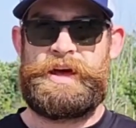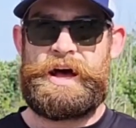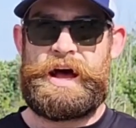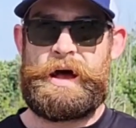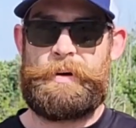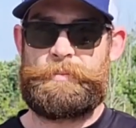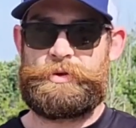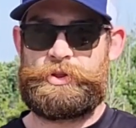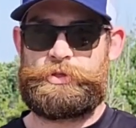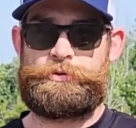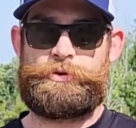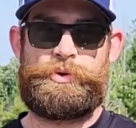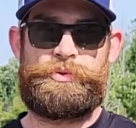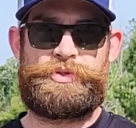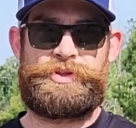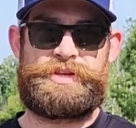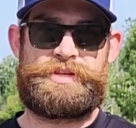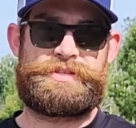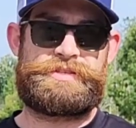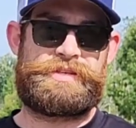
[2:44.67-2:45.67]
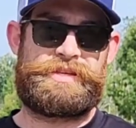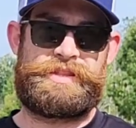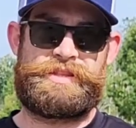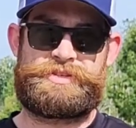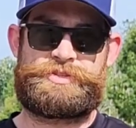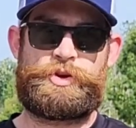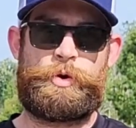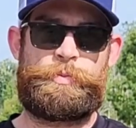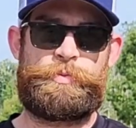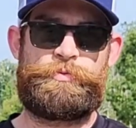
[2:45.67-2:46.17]
I'm gonna throw these in
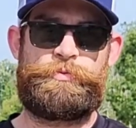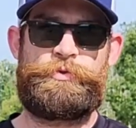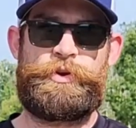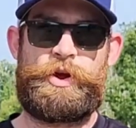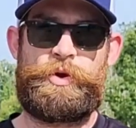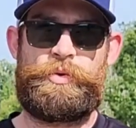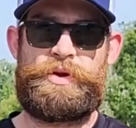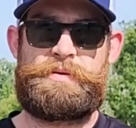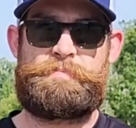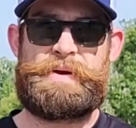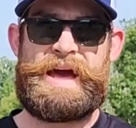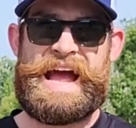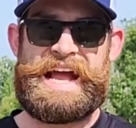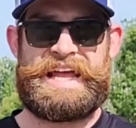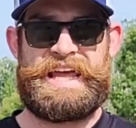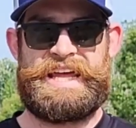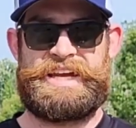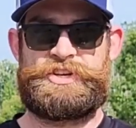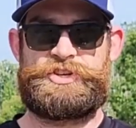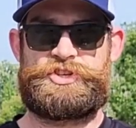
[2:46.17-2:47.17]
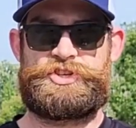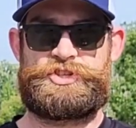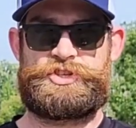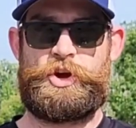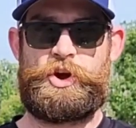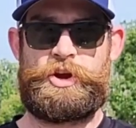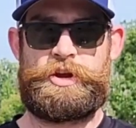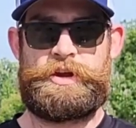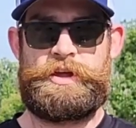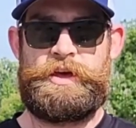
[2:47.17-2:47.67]
this open fairway backhand to
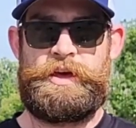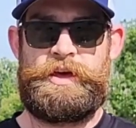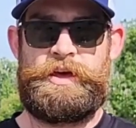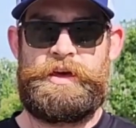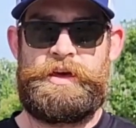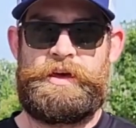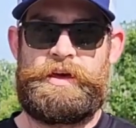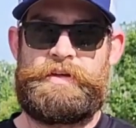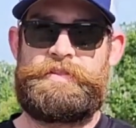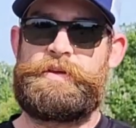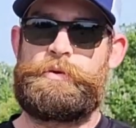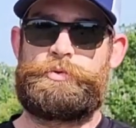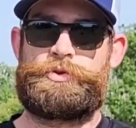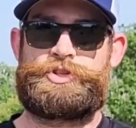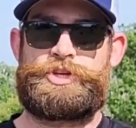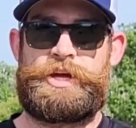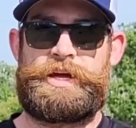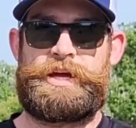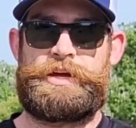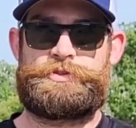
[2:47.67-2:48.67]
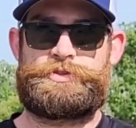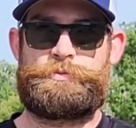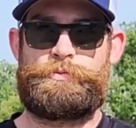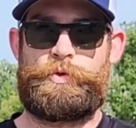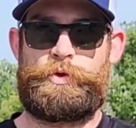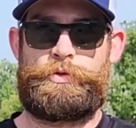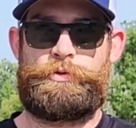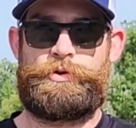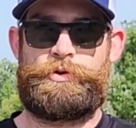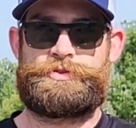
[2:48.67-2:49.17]
start, and then we'll check out some
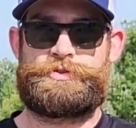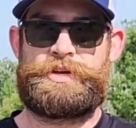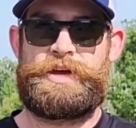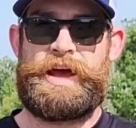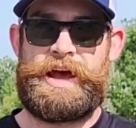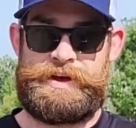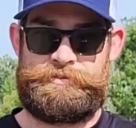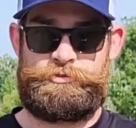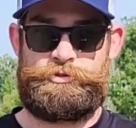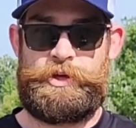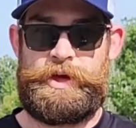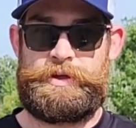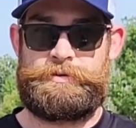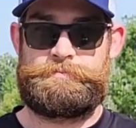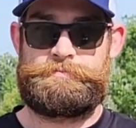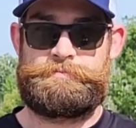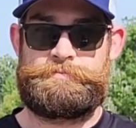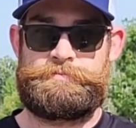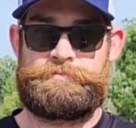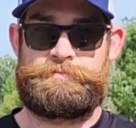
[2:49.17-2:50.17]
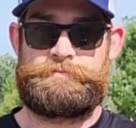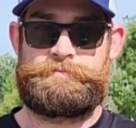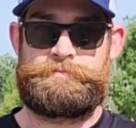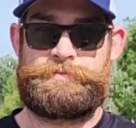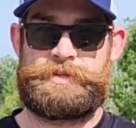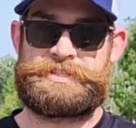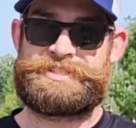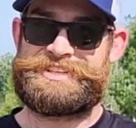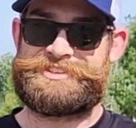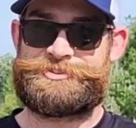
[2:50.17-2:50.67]
more throws after that.
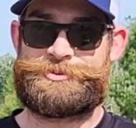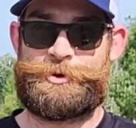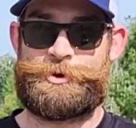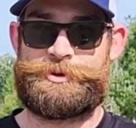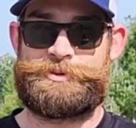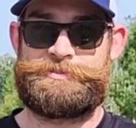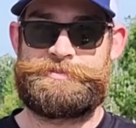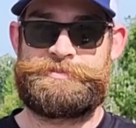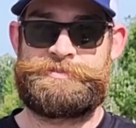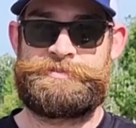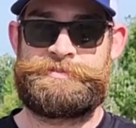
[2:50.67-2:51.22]
Let's get started.